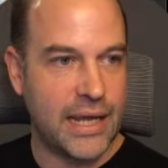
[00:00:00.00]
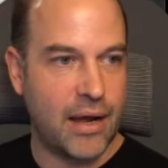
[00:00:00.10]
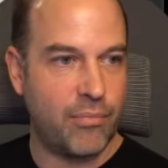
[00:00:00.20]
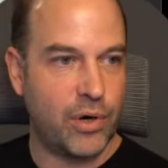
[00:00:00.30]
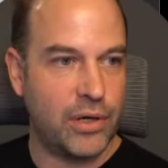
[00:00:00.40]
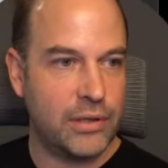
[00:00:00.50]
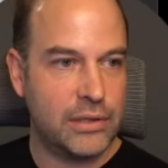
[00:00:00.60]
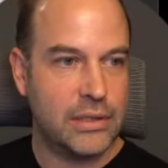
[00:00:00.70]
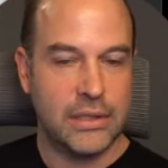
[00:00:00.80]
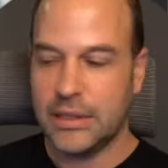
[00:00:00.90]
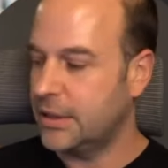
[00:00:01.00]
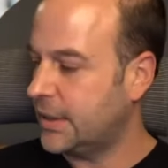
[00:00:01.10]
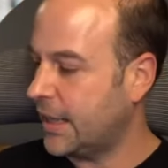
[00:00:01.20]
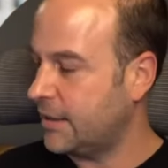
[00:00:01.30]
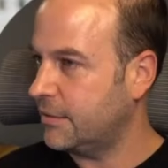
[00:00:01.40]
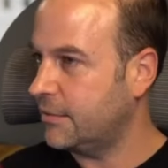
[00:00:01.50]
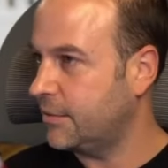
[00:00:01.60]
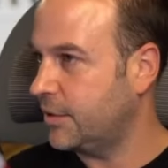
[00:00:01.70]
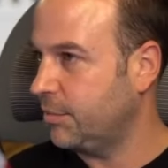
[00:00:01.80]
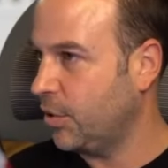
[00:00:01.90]
camera that
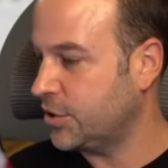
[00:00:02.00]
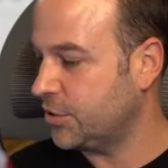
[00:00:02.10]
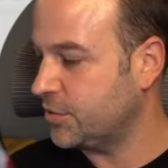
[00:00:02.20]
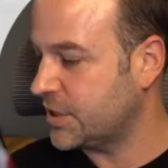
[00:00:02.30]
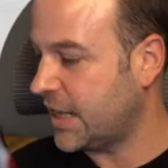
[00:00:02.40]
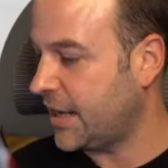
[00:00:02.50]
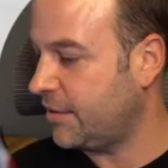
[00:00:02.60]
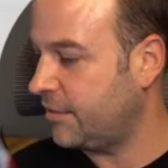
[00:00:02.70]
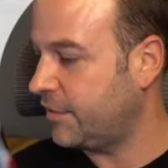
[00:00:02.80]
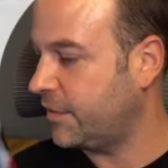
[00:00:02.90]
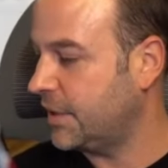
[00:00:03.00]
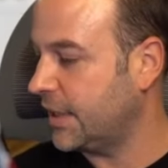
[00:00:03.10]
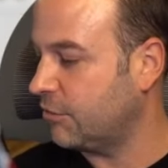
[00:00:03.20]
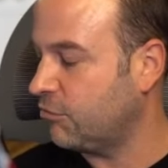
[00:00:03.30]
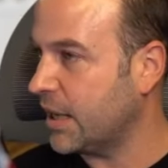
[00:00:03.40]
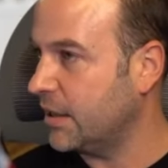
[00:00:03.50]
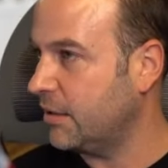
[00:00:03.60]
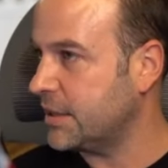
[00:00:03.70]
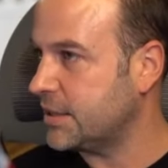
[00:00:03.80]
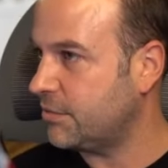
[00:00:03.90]
the modules have little ring
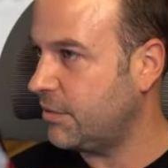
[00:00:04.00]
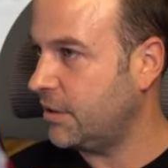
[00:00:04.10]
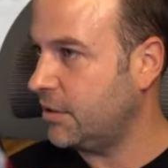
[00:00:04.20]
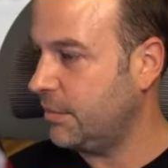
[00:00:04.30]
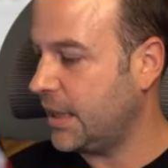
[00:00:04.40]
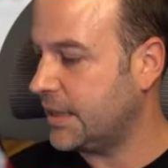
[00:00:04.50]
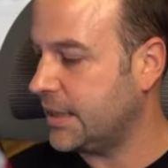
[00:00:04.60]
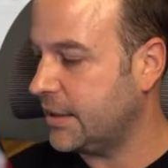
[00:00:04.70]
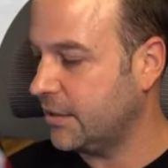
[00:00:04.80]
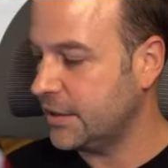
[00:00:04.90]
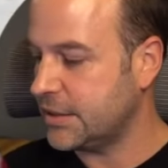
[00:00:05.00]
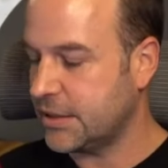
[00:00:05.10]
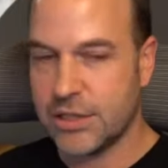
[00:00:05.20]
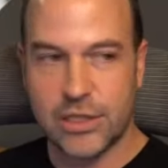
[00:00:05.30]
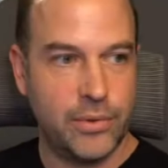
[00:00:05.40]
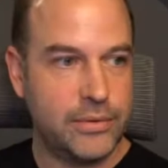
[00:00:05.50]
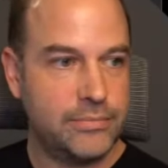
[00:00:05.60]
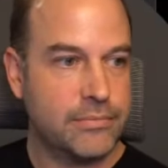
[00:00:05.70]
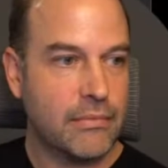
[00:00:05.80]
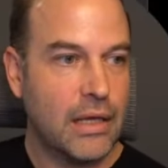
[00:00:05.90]
lights around them, LED lights and so on.
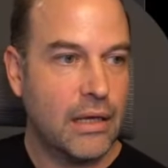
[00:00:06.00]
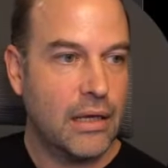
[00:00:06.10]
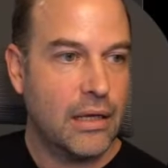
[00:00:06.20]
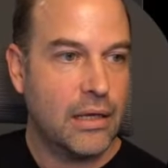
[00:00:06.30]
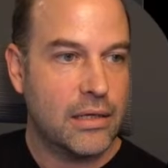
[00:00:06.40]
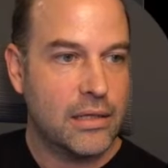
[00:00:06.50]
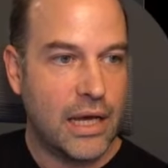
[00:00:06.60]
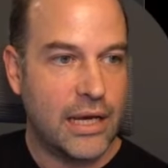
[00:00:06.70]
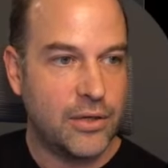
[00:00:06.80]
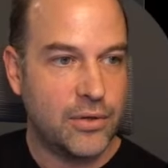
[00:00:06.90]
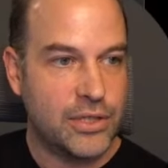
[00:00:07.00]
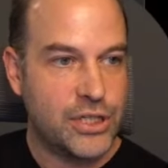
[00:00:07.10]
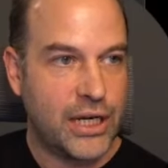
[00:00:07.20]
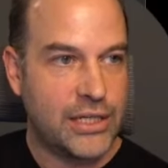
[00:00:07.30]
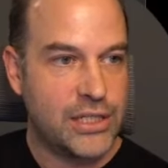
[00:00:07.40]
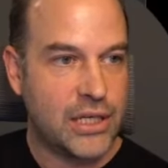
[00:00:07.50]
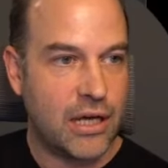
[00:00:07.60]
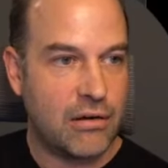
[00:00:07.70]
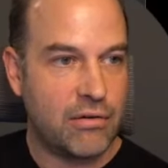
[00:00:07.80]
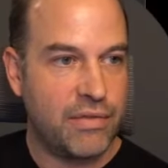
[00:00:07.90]
And you can change the
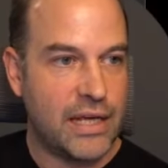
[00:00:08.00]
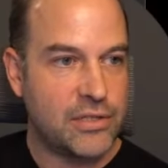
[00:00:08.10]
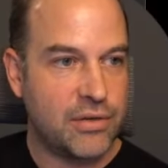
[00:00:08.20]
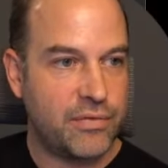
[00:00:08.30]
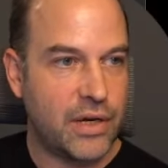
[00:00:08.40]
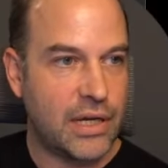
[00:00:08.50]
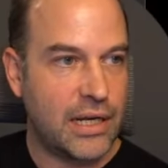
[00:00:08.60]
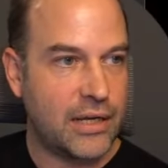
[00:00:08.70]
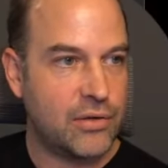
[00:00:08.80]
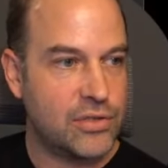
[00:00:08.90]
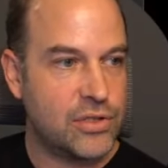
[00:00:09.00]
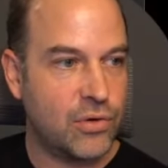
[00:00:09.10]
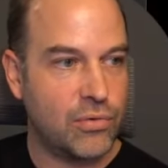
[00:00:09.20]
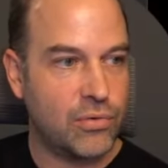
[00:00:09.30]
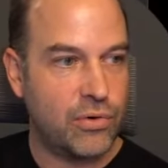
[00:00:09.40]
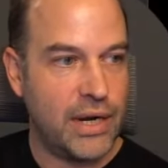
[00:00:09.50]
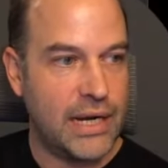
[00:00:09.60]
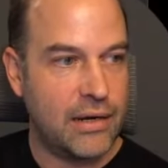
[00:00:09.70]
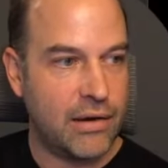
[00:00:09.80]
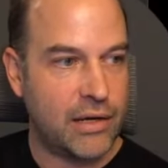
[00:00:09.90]
color of that. So if I click on toggle
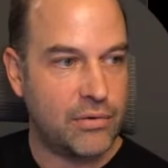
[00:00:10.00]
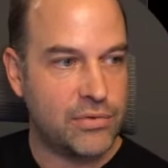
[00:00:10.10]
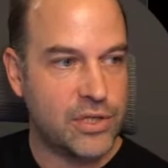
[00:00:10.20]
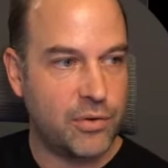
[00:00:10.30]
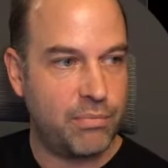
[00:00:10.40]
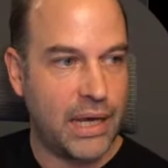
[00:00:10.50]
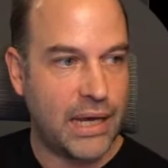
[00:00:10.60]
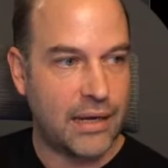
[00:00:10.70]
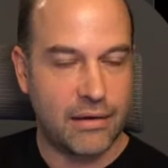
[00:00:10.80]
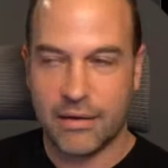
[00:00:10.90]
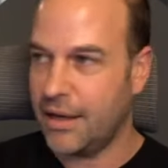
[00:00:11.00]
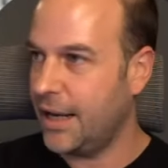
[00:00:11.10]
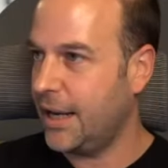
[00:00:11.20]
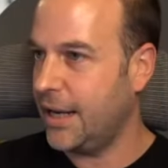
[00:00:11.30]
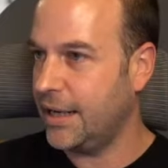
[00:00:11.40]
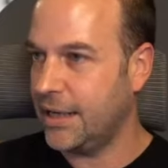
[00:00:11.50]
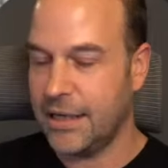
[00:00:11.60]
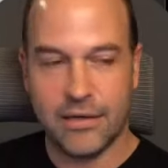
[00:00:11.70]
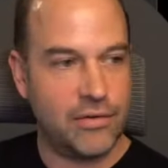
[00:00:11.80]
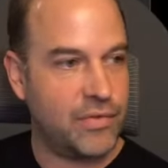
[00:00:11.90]
green, I can also pick
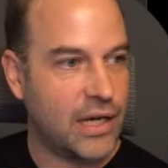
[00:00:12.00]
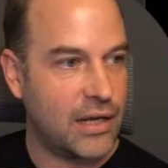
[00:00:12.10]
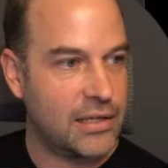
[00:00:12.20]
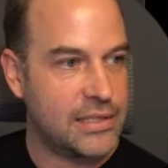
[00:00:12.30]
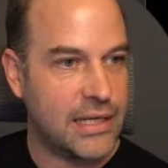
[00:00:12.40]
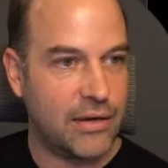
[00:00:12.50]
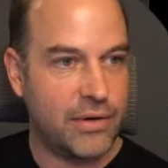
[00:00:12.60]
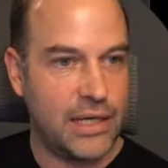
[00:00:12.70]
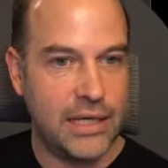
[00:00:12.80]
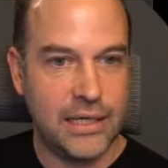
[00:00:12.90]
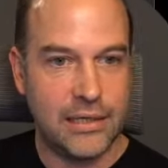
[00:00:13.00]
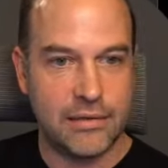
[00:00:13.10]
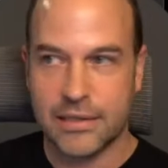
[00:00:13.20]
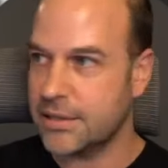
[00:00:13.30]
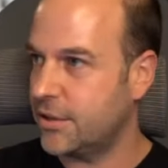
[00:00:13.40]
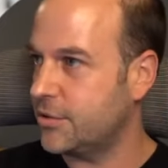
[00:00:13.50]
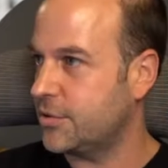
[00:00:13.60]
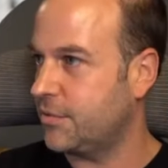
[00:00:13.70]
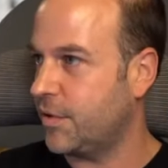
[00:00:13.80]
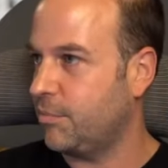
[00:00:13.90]
any of the colors down here, like so.
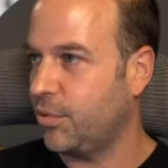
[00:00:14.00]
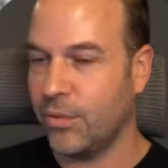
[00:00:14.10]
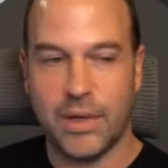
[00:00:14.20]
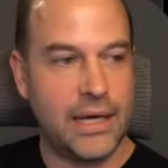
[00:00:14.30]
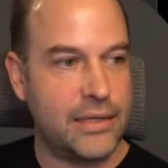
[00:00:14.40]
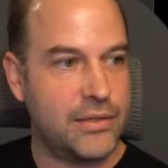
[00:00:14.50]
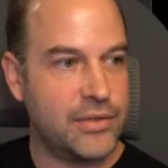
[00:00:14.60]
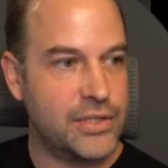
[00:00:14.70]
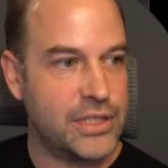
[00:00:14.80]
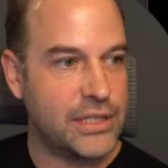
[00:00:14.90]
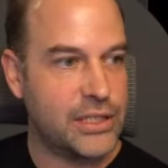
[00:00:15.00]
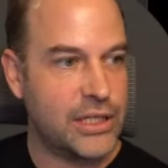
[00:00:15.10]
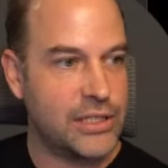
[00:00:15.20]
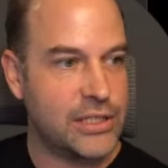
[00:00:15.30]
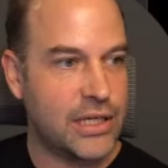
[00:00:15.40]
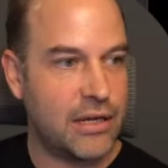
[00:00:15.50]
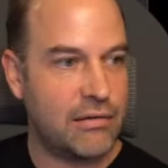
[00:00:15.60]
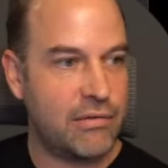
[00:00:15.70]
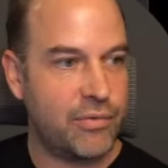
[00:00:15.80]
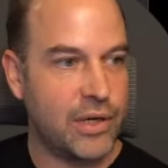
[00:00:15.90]
So if I pull that, you can see it changes
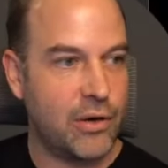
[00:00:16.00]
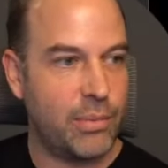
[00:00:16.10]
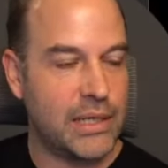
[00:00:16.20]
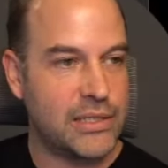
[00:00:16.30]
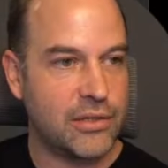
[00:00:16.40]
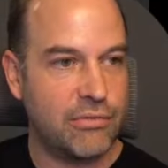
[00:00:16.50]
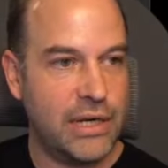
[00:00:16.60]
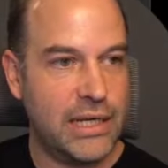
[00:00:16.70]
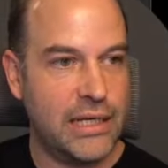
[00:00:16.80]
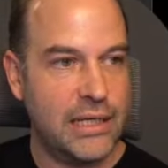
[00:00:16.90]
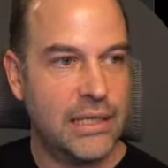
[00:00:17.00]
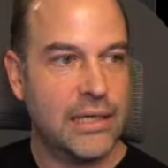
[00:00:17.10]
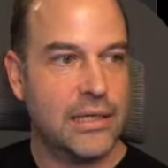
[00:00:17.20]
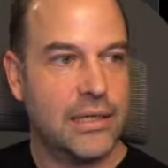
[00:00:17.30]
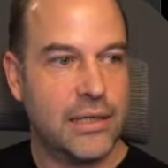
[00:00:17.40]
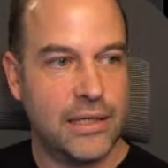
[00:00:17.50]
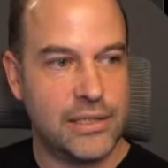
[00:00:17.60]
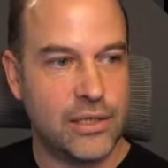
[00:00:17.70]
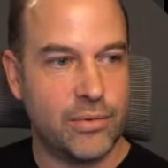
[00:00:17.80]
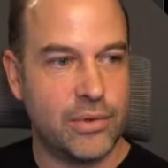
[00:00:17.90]
color. If we go back to green
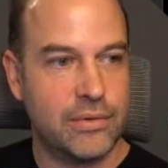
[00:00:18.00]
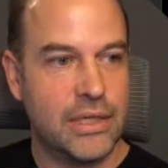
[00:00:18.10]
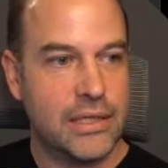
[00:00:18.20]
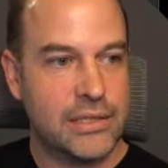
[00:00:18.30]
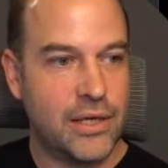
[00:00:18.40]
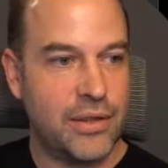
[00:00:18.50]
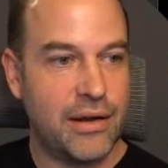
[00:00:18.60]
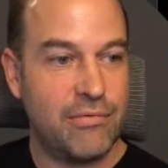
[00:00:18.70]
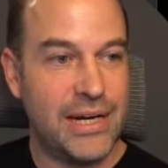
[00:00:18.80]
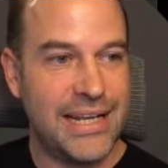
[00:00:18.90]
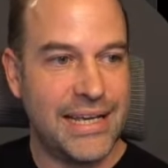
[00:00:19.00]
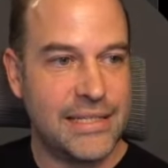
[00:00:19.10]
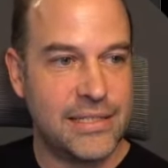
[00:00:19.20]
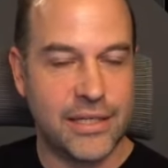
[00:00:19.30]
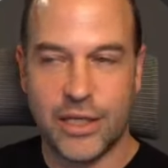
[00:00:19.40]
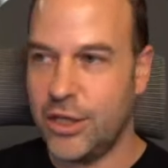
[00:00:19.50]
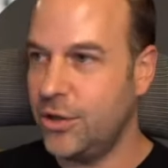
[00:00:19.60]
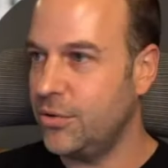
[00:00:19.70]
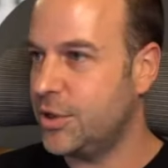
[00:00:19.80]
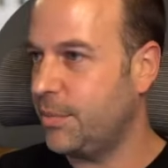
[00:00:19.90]
and so on. So there really is a
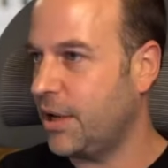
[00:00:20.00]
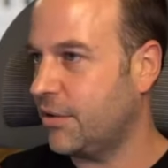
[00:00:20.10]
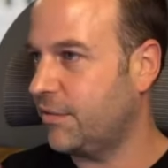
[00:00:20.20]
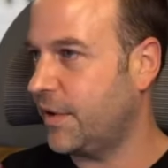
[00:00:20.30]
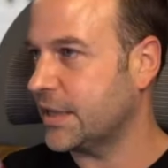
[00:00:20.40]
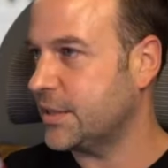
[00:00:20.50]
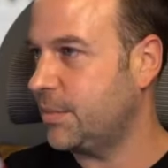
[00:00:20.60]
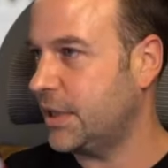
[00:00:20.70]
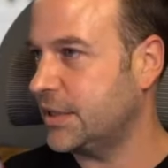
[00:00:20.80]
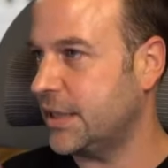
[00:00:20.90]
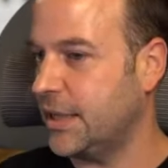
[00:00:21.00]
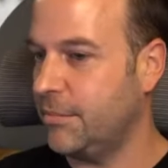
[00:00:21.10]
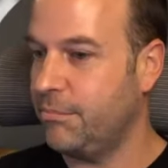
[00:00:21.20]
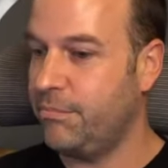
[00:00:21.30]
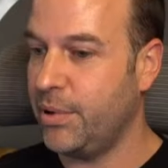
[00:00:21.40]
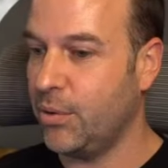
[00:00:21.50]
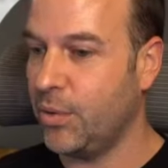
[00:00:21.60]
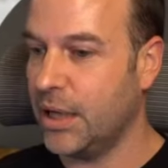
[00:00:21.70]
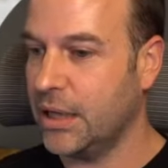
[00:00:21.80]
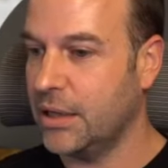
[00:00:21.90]
huge amount of flexibility in
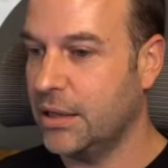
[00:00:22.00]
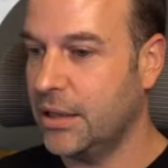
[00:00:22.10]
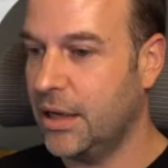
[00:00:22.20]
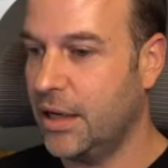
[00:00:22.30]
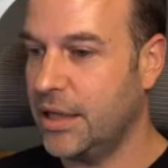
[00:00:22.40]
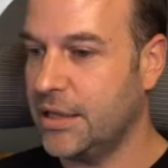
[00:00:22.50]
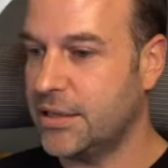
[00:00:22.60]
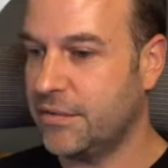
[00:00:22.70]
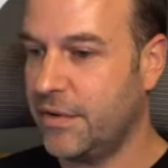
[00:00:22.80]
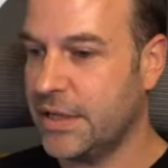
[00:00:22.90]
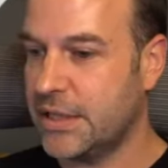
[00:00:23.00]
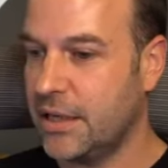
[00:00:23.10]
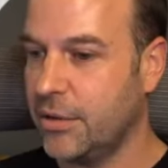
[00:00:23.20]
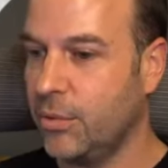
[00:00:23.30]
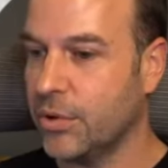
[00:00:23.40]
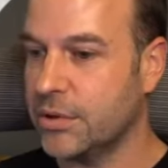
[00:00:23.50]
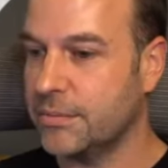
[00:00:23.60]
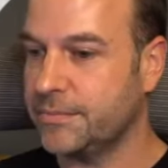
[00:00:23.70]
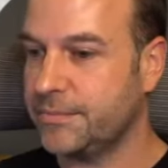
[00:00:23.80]
building the interface that you want.